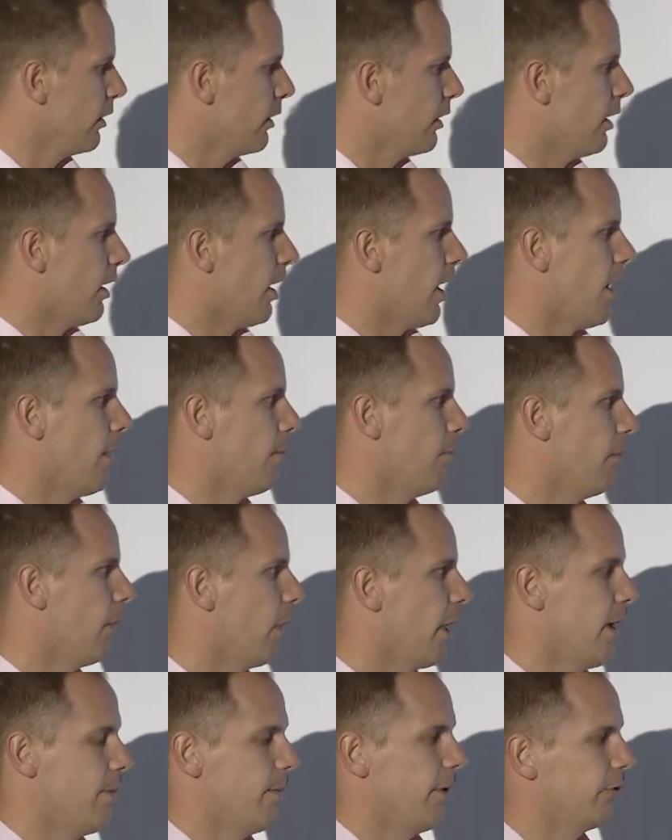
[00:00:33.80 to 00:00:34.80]

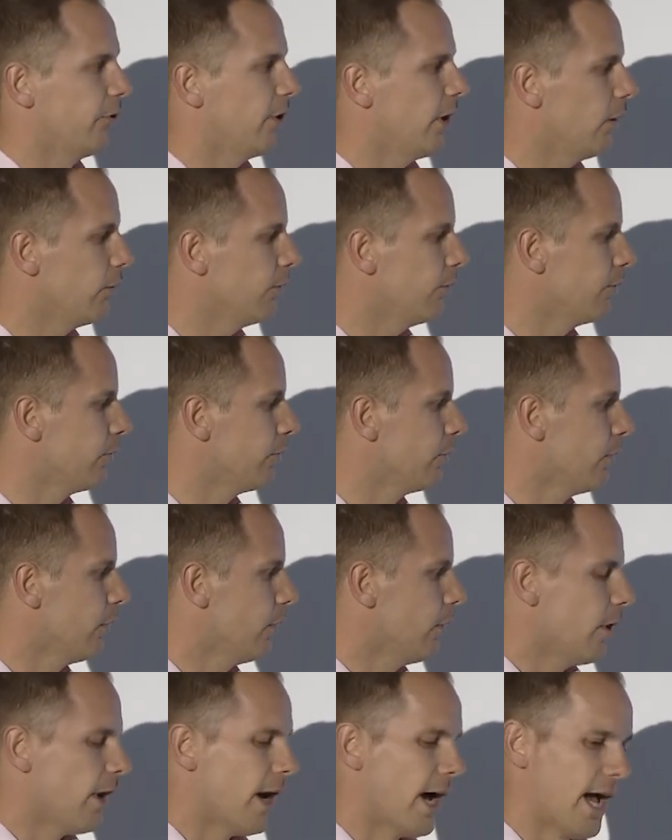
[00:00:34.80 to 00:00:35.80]
IMS Health,
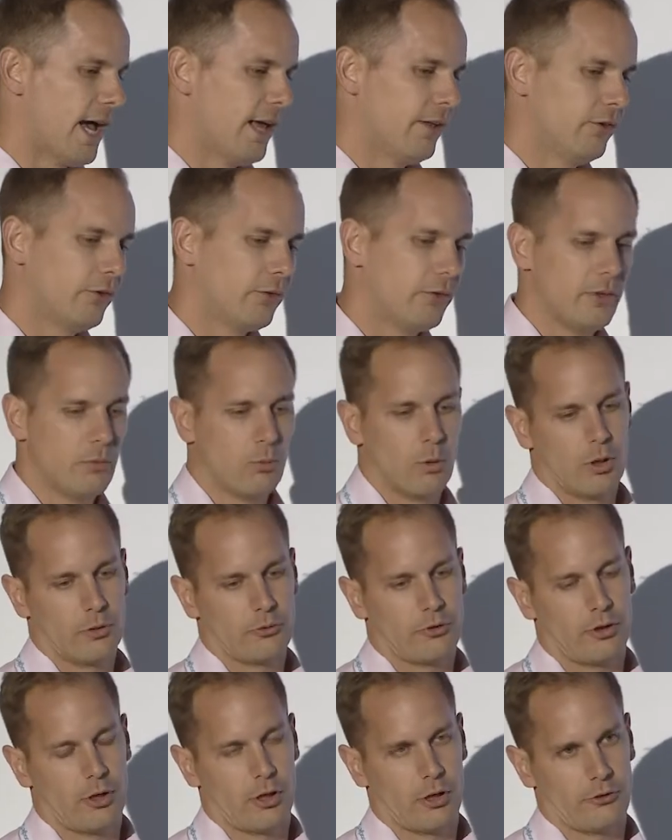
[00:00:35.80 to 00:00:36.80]
and the
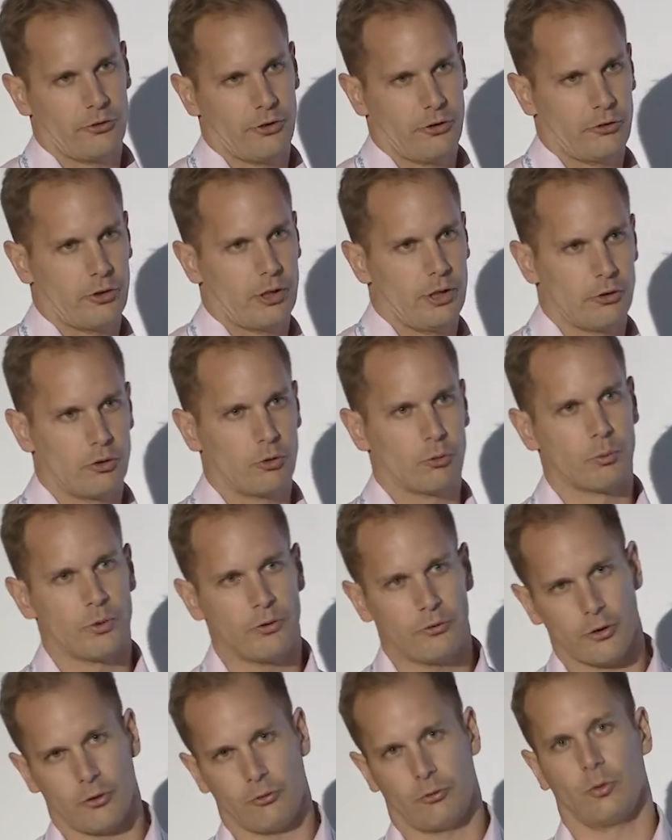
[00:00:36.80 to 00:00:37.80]
world's largest clinical
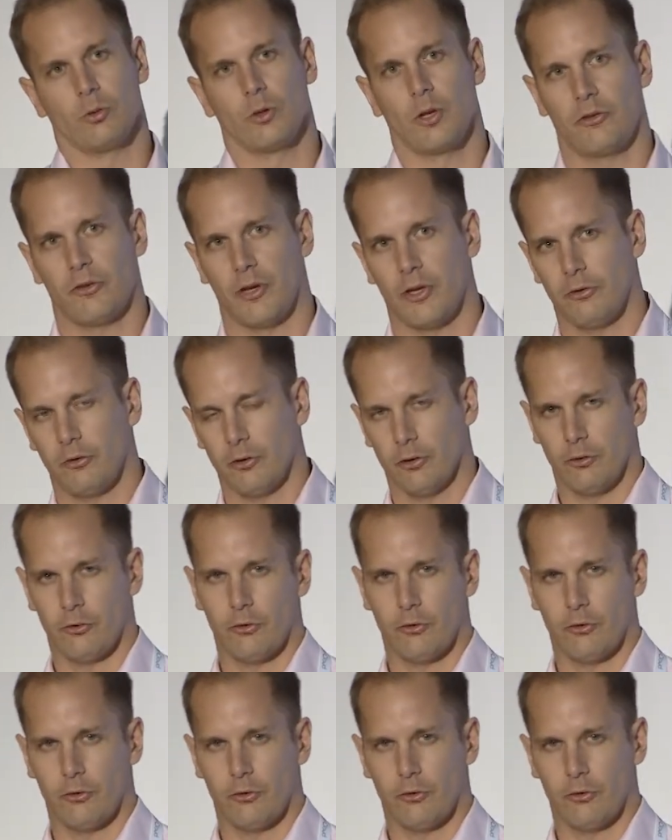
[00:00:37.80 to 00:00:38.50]
research organization.